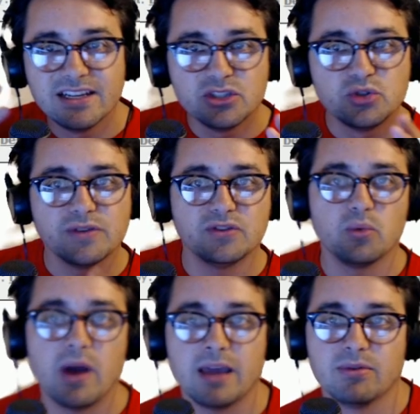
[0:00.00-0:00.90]
drift
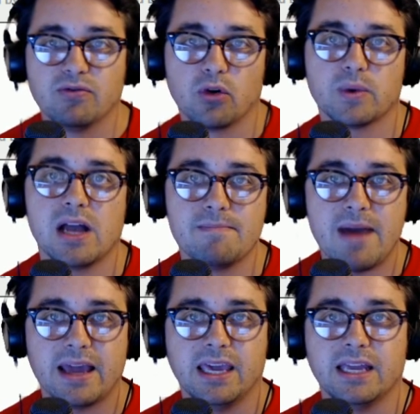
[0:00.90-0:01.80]
away before we come
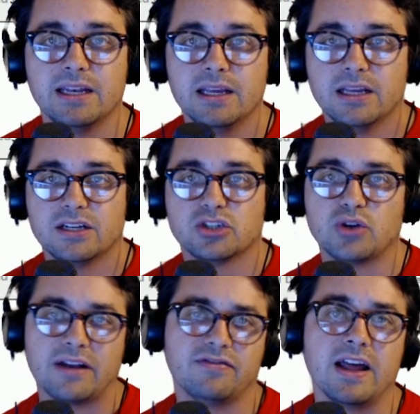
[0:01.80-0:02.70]
back in to try
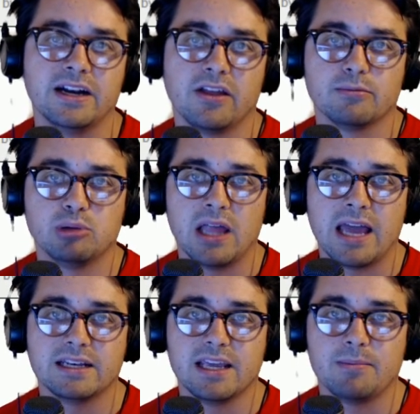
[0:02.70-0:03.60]
to find another
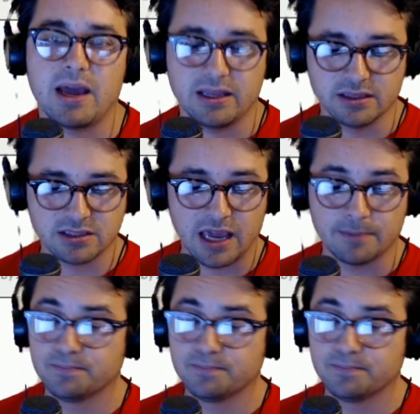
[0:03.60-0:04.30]
plan to get back in this game.